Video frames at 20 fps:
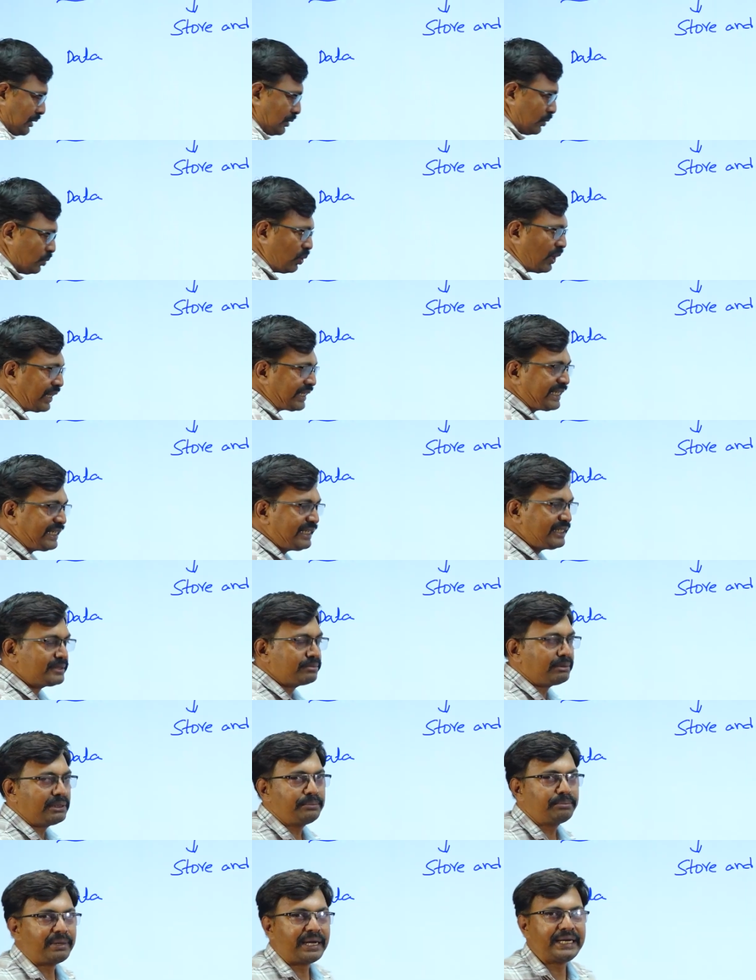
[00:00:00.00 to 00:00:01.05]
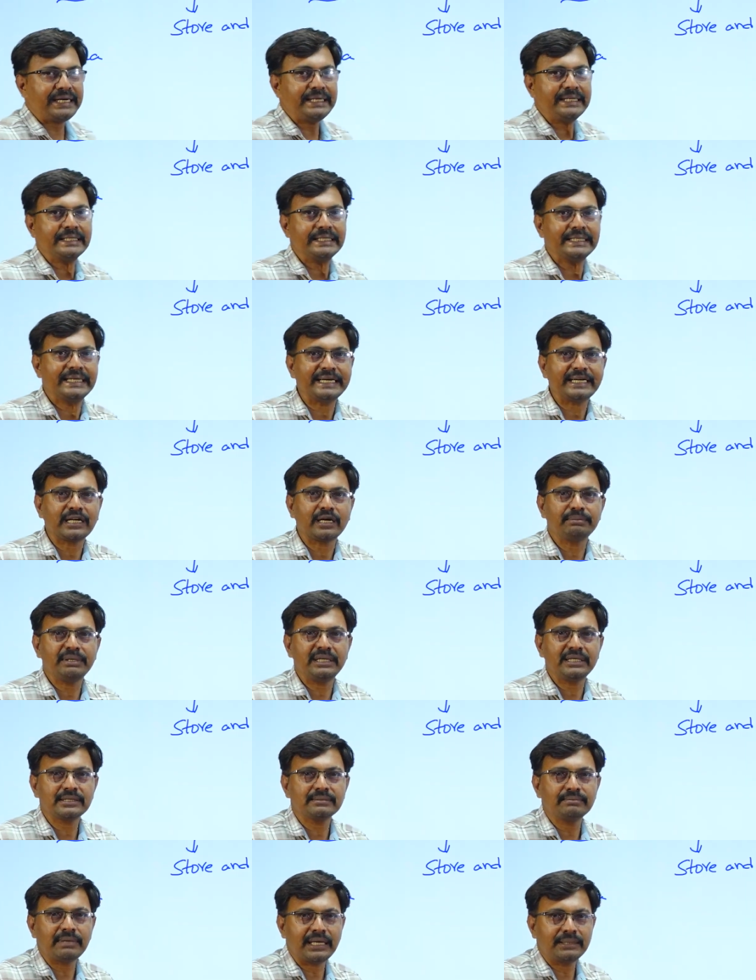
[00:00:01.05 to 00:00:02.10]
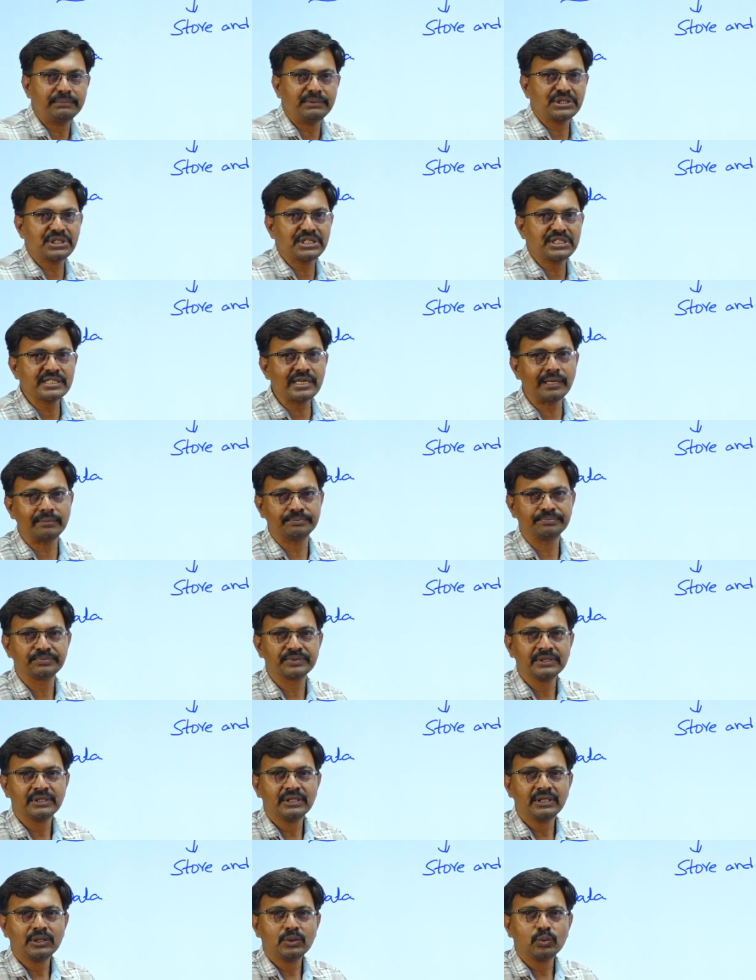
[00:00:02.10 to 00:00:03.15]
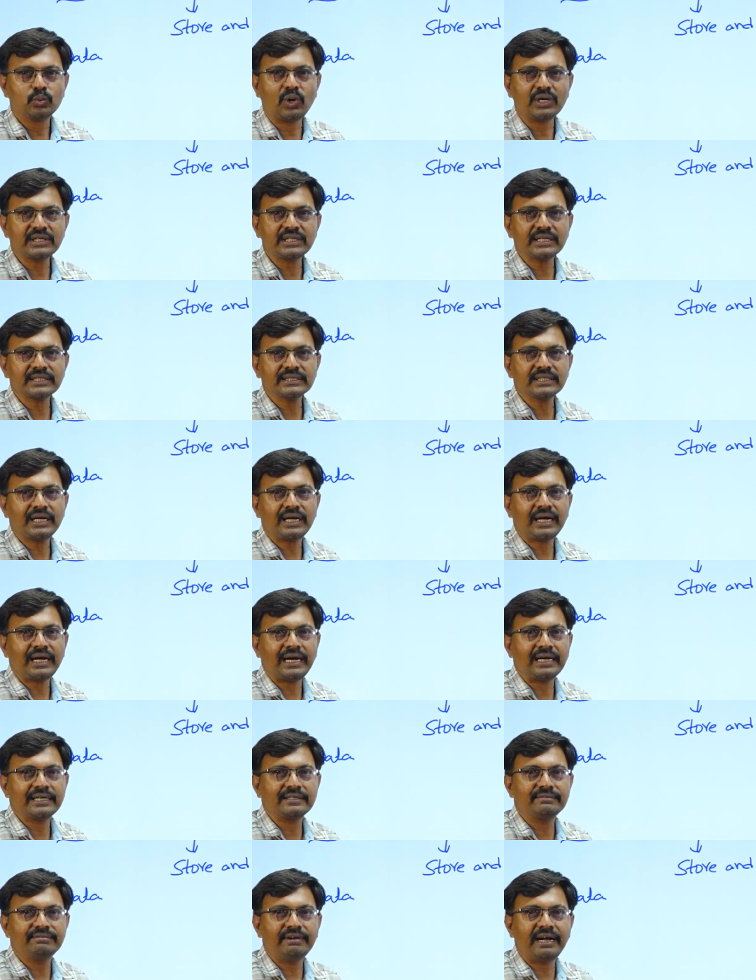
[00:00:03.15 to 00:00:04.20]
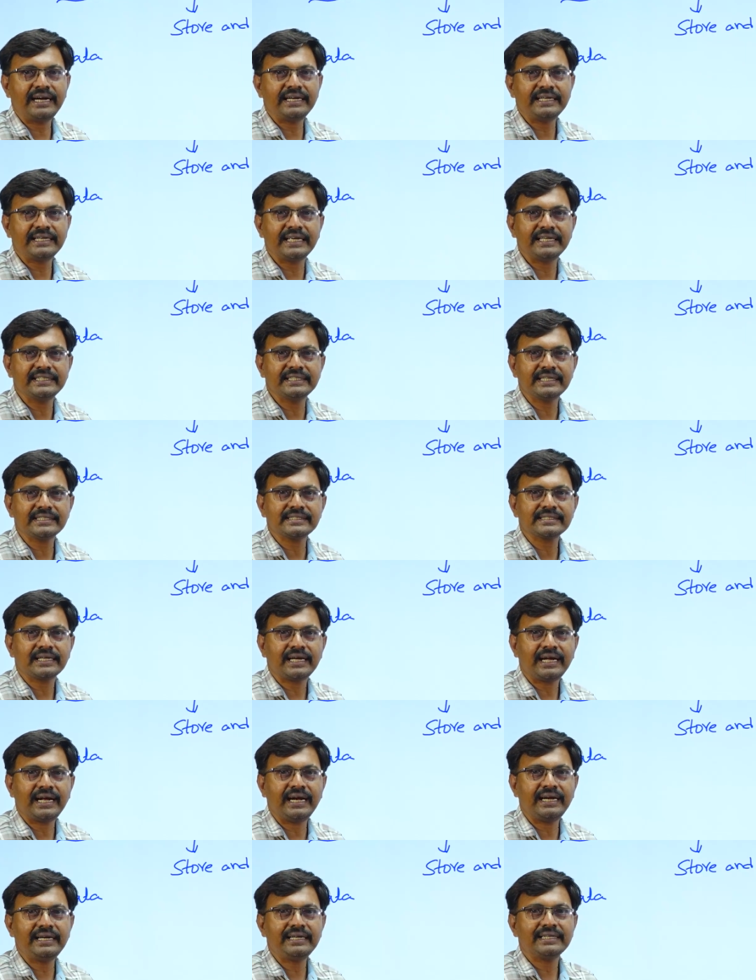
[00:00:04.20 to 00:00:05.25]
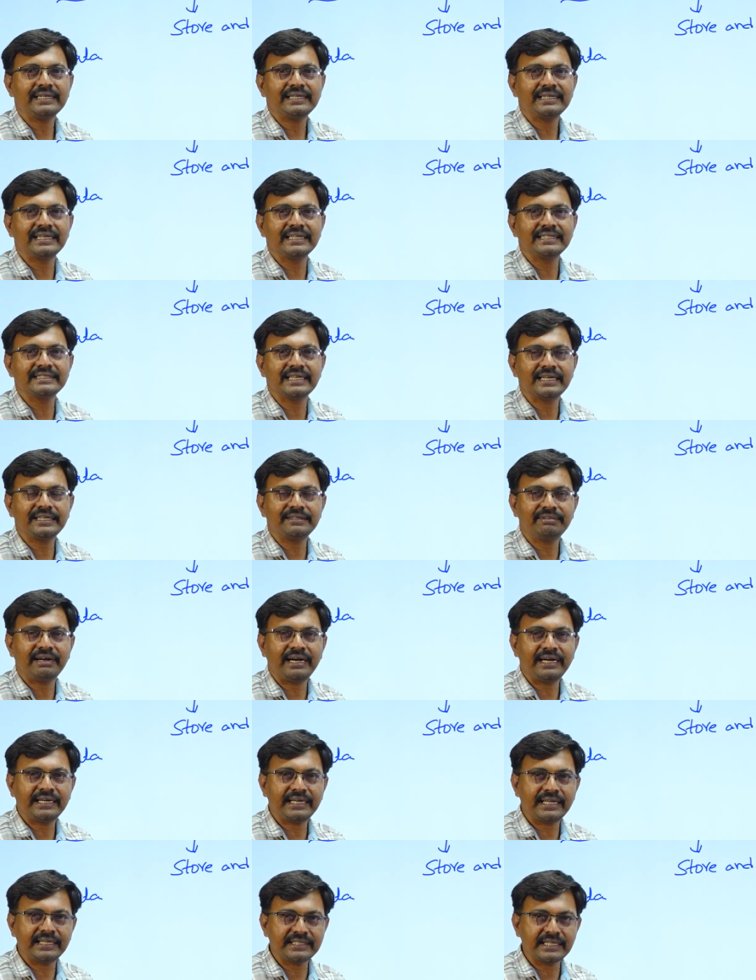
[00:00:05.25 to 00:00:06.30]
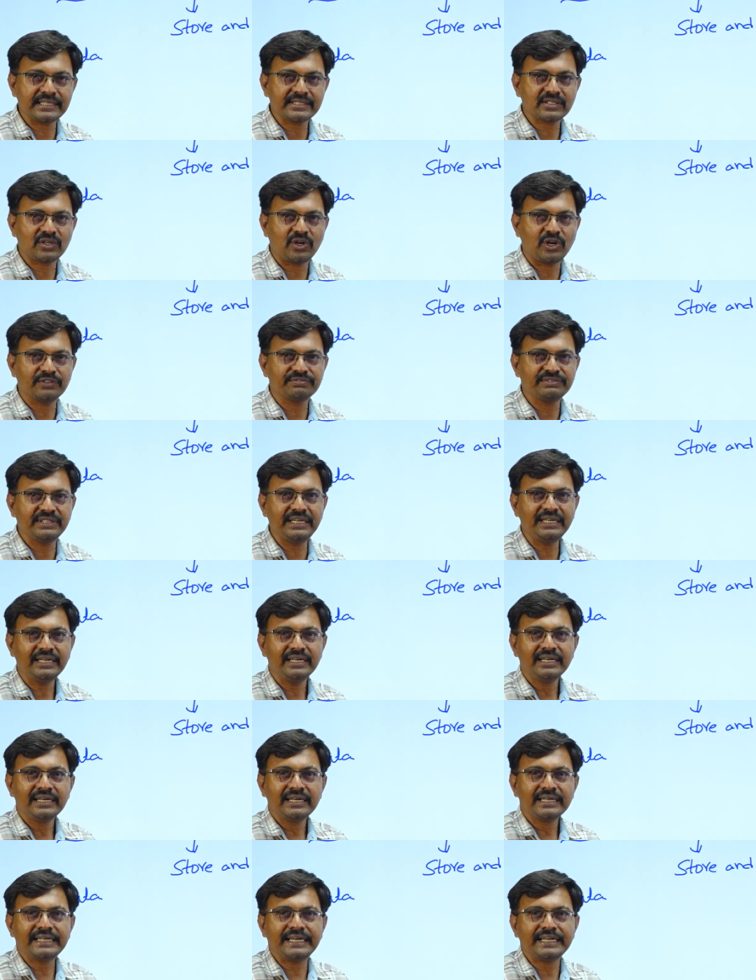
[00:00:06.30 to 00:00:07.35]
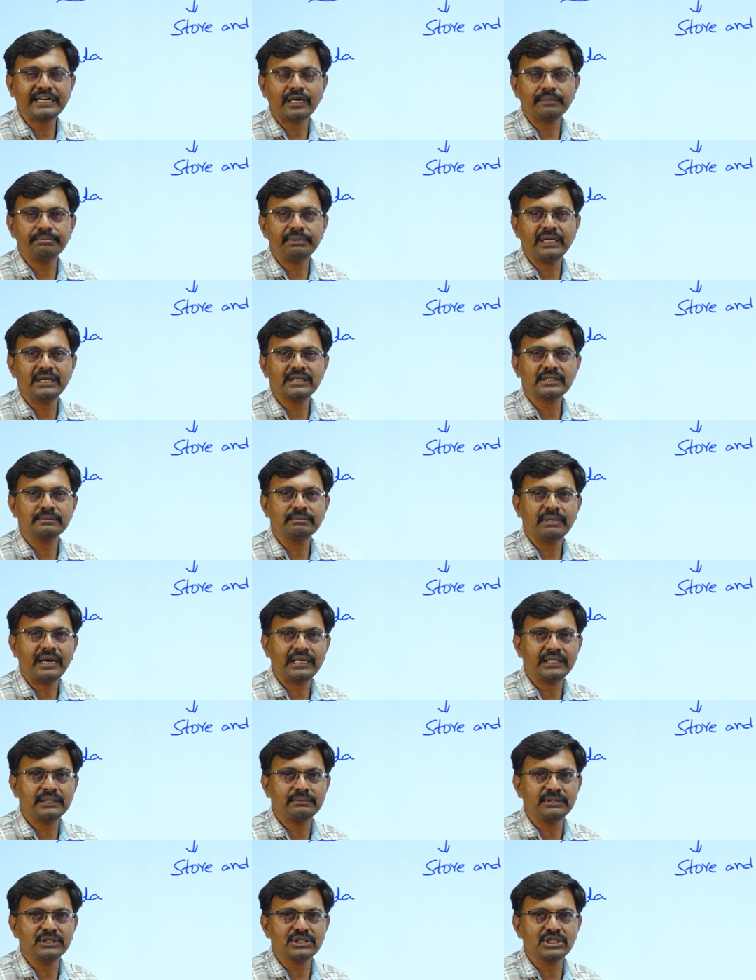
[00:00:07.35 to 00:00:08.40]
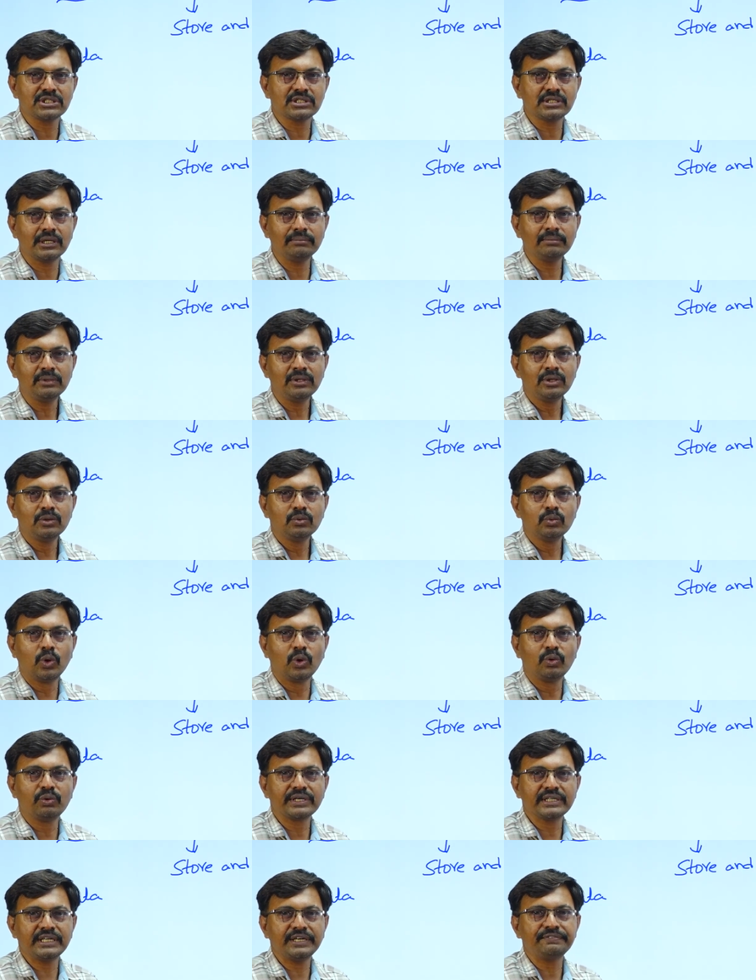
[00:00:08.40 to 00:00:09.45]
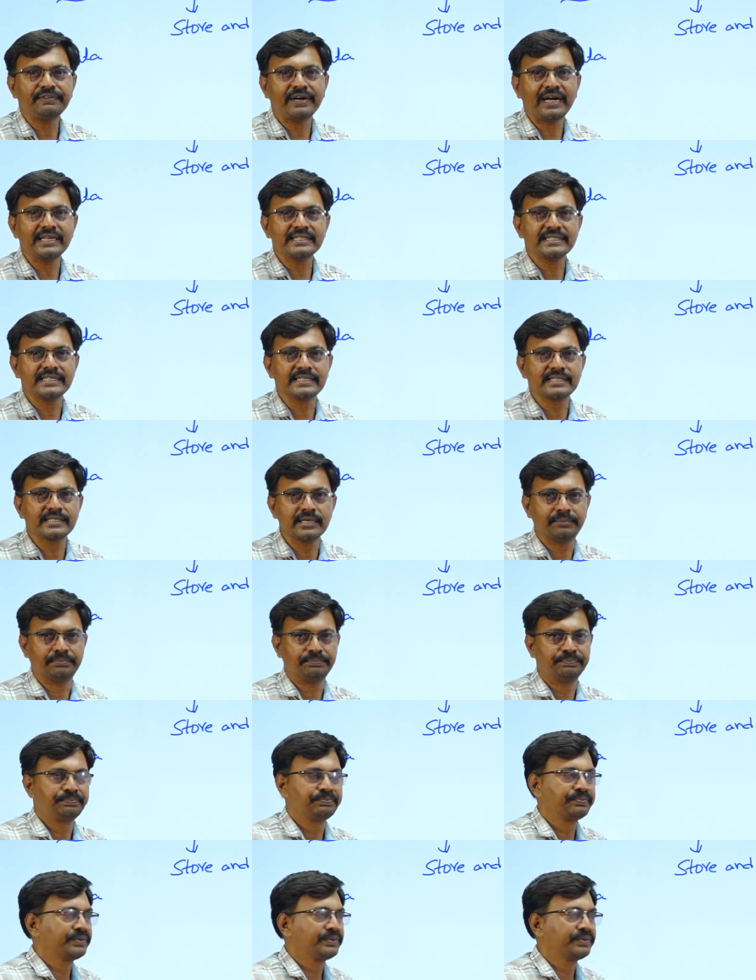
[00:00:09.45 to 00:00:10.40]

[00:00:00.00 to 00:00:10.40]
What is meant by database management system? What are the advantages and disadvantages of the database management system over a file system?